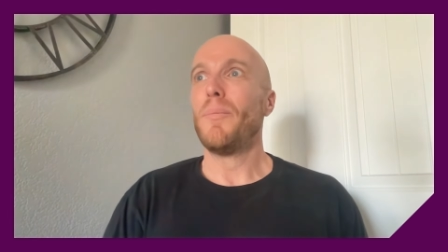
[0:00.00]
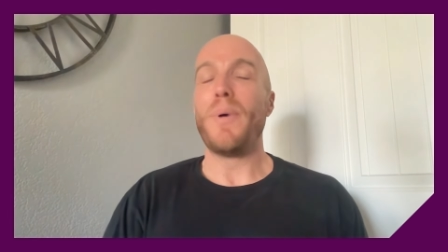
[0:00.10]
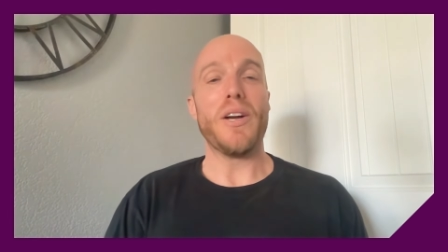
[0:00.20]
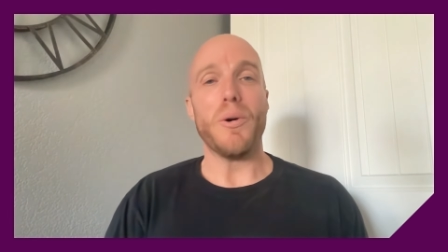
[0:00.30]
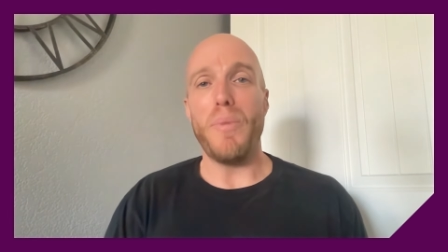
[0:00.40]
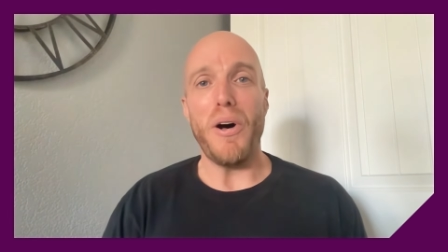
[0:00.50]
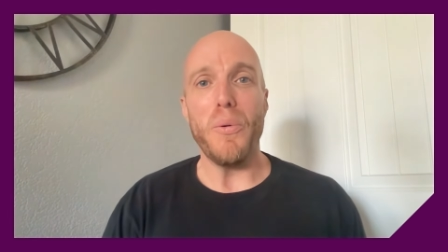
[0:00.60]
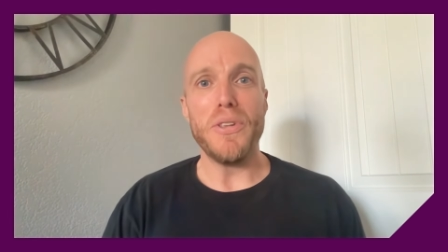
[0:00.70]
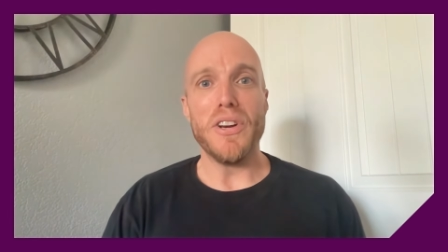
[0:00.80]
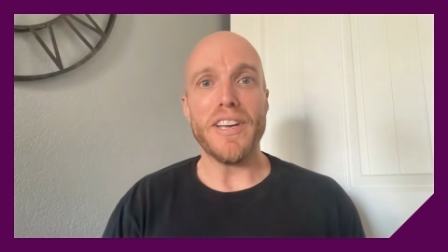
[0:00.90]
pickleball
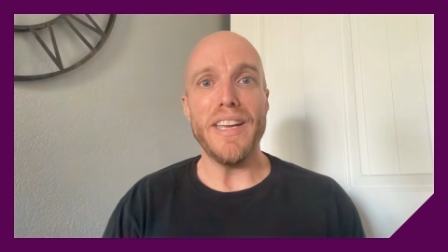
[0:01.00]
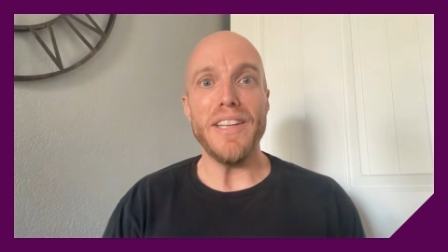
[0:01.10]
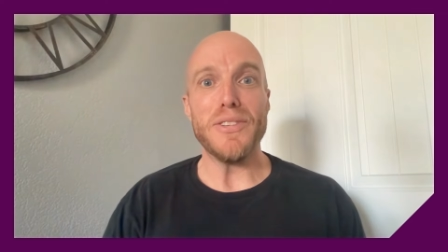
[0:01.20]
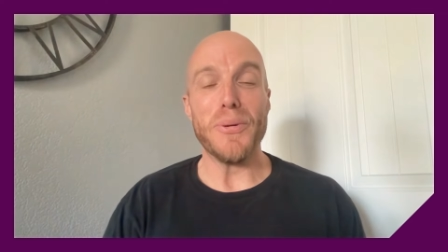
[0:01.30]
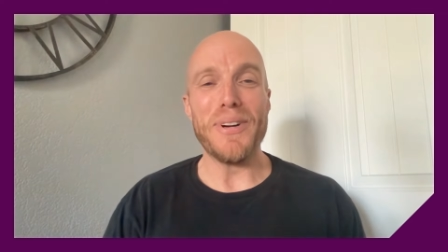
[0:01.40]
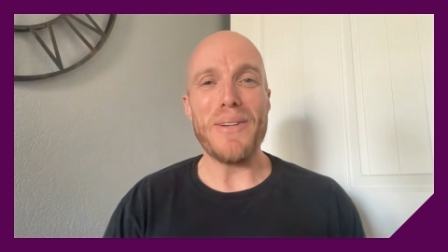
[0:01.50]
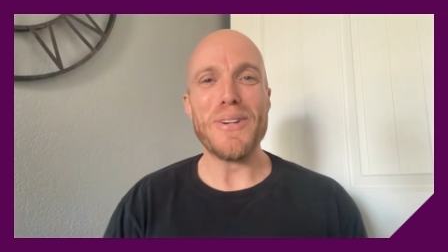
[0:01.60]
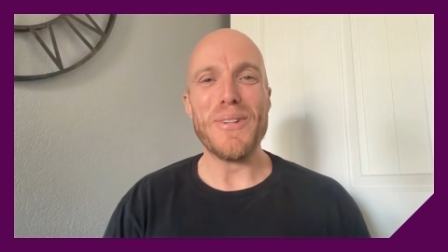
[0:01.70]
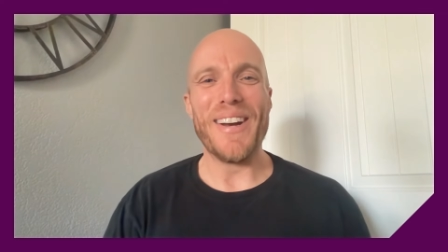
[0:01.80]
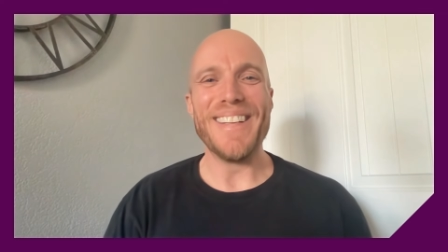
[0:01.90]
with your kids or whatever
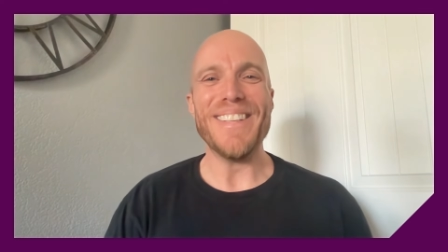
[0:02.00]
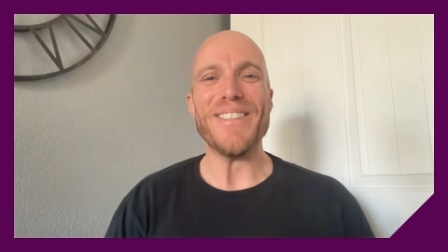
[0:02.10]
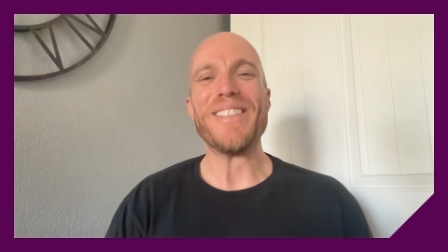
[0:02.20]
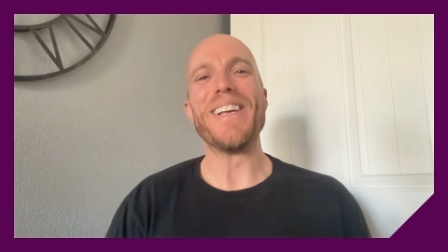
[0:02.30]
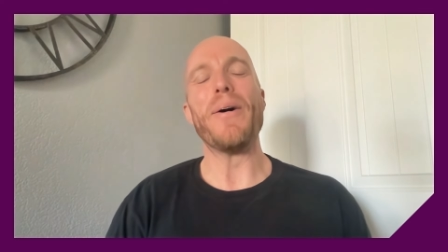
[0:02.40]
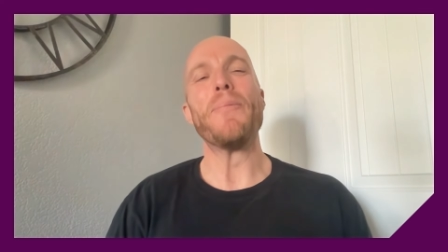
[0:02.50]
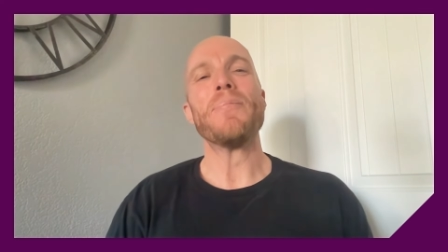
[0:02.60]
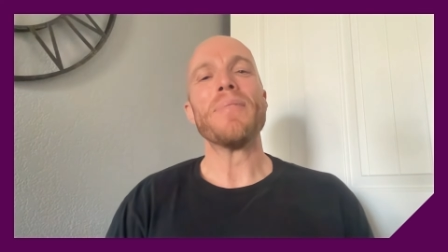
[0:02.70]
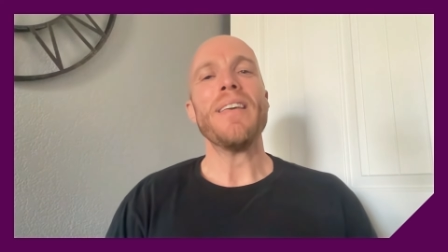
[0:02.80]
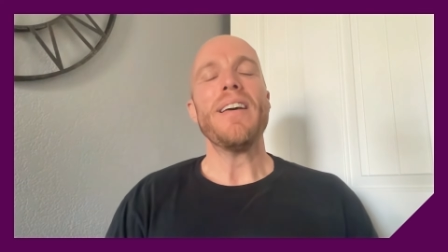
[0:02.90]
you want to do. So
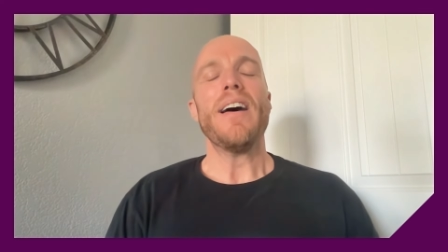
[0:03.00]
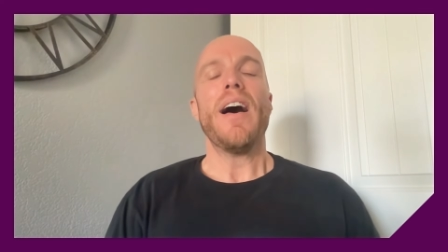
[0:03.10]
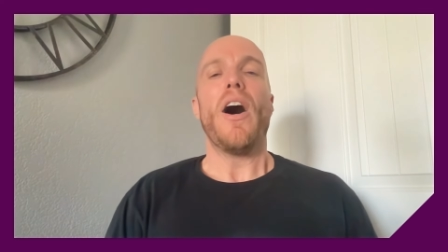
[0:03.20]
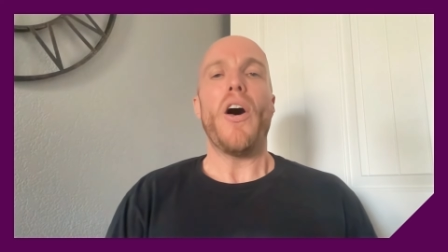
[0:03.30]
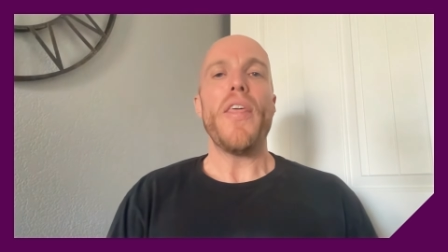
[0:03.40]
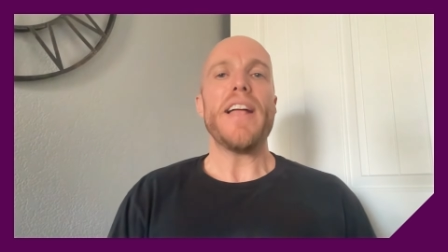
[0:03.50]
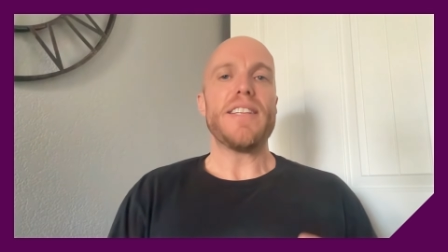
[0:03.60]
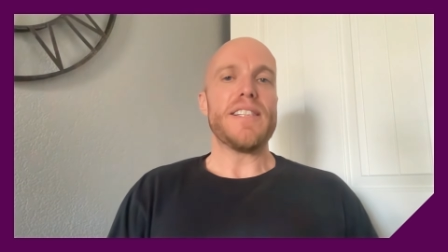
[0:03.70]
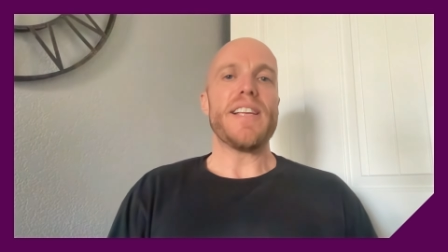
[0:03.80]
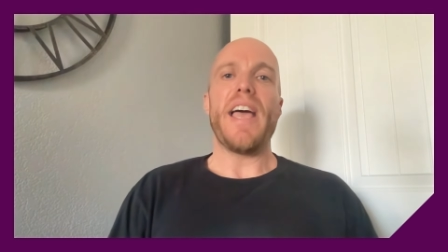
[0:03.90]
all that
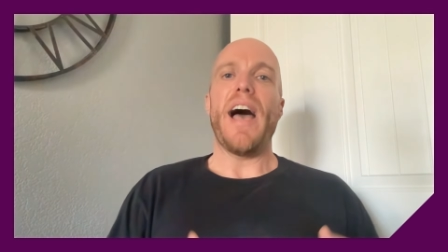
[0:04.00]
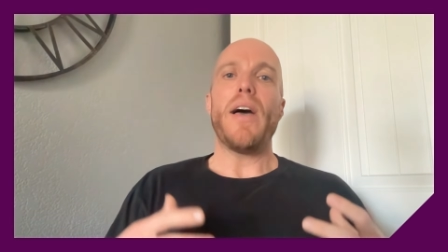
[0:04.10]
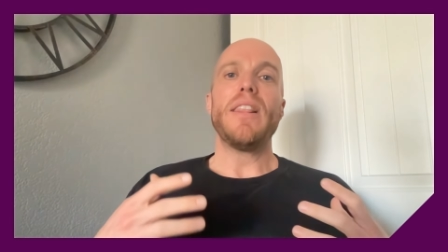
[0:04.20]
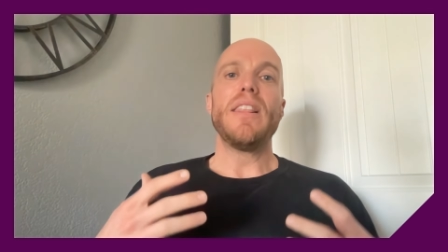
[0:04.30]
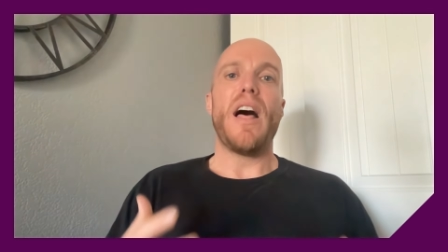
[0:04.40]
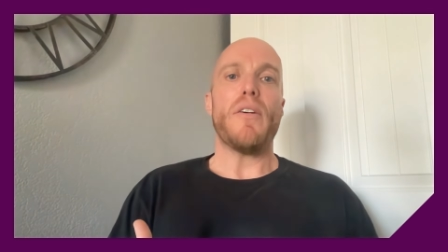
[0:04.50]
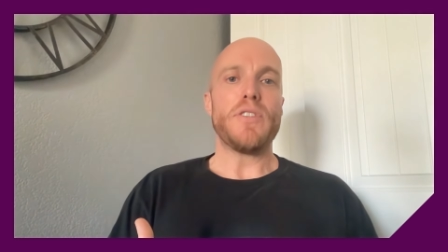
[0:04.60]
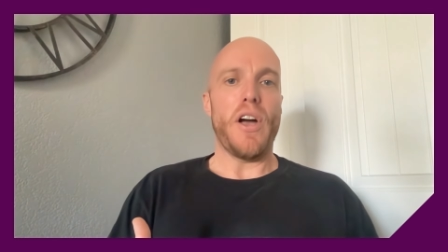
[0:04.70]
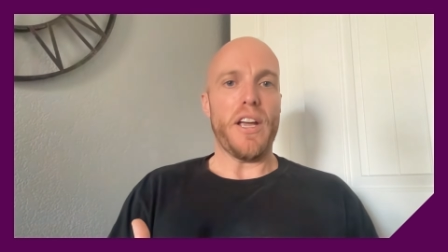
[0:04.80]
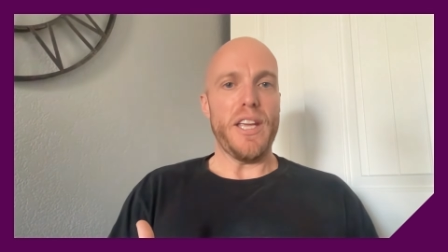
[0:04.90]
to say, I love
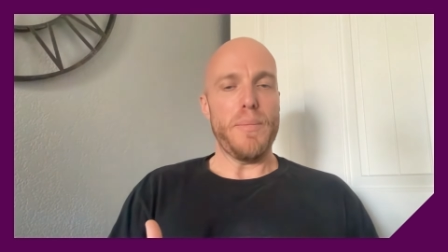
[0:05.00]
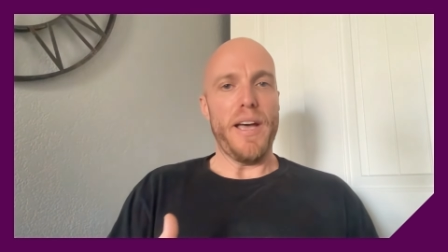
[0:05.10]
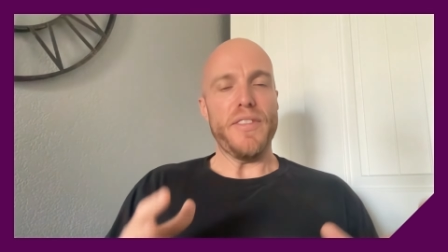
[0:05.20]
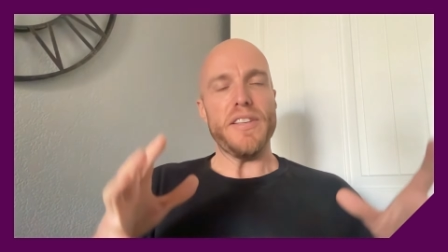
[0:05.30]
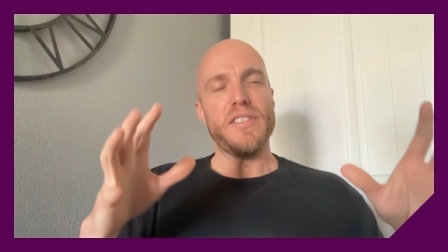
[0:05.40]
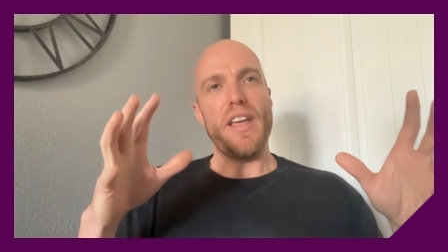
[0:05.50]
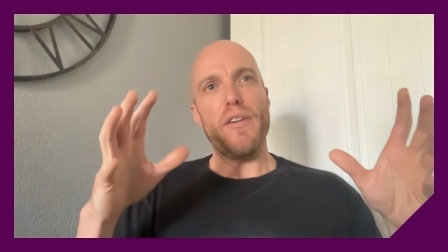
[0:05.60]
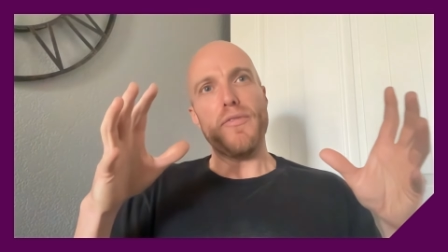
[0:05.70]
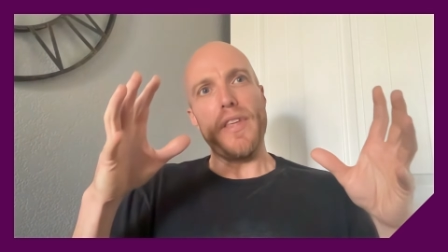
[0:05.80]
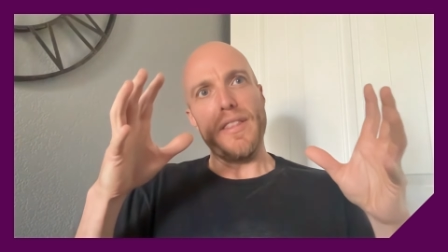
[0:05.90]
talking about this
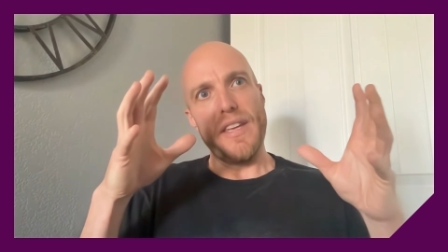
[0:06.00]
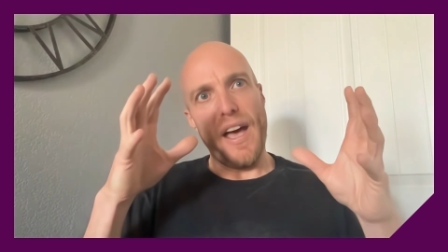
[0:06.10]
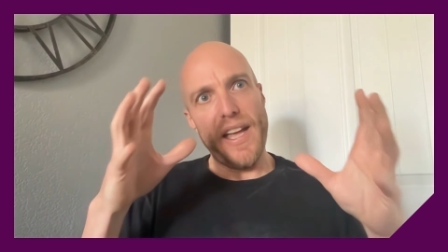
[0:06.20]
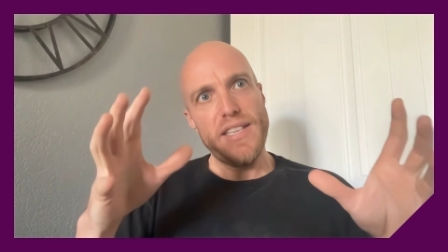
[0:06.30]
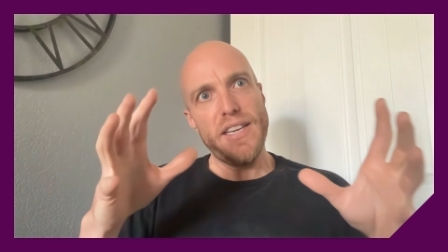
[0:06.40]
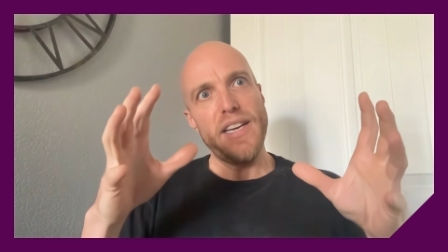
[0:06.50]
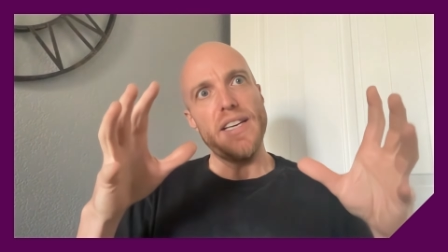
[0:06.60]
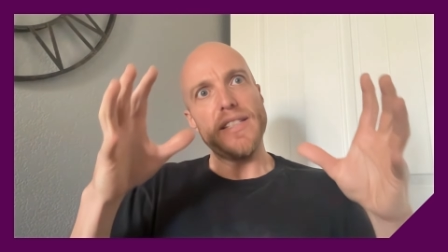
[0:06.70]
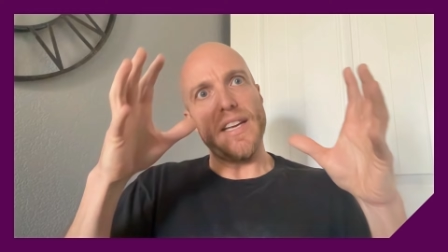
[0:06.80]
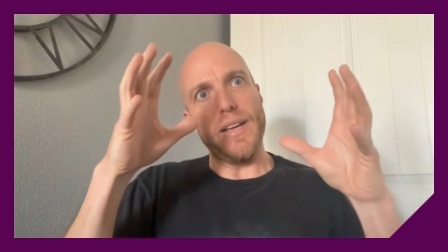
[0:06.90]
stuff. The idea
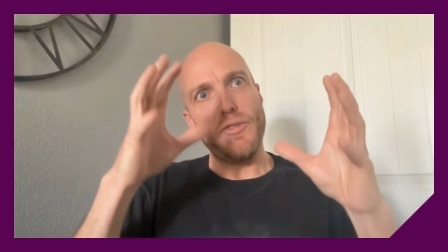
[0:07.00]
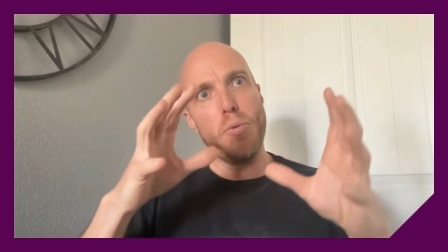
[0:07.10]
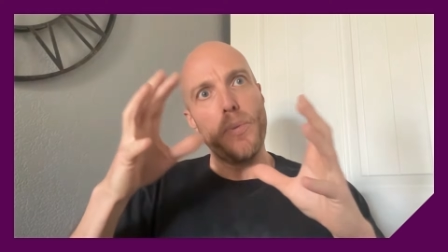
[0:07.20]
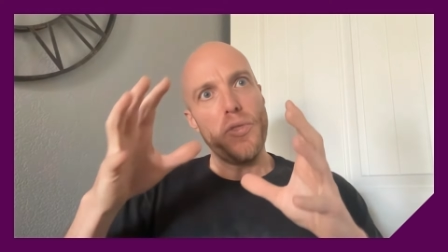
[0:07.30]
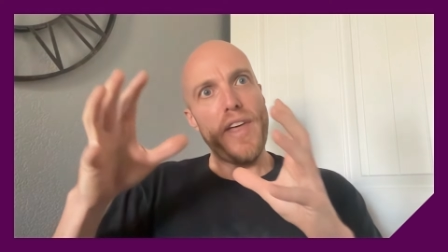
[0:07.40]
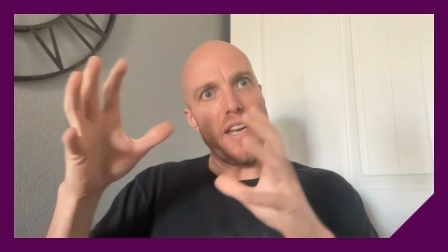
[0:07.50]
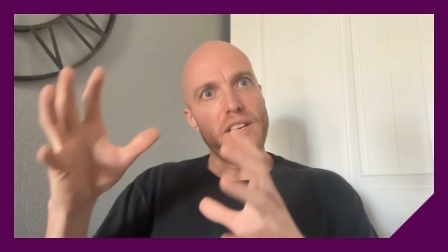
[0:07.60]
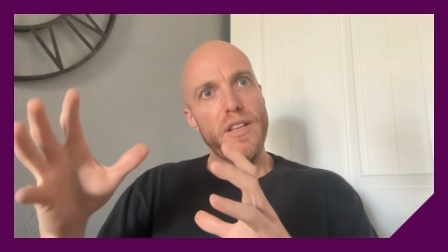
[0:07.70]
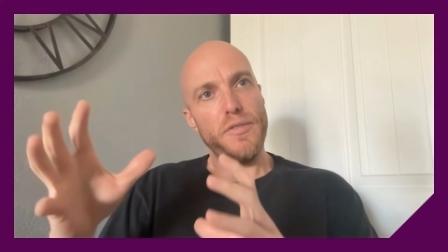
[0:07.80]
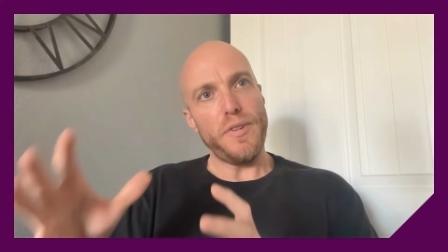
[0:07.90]
is that if you put that into
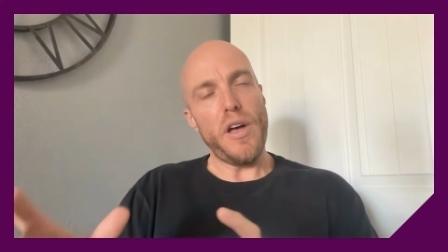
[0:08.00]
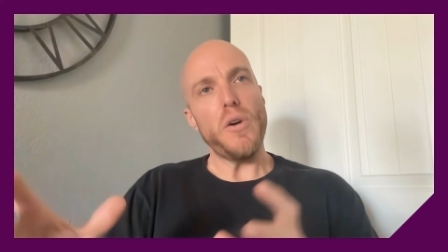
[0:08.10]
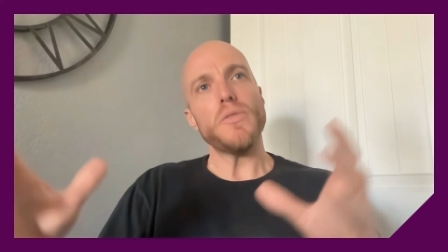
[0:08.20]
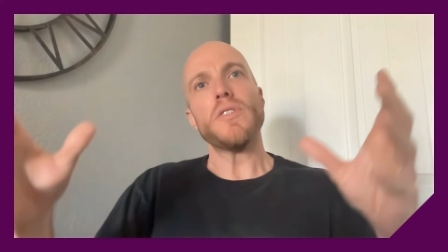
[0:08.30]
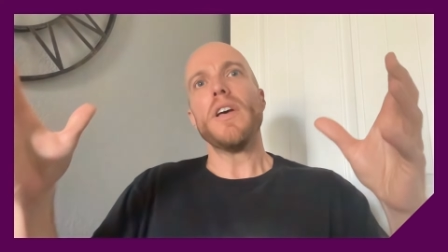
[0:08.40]
the flows,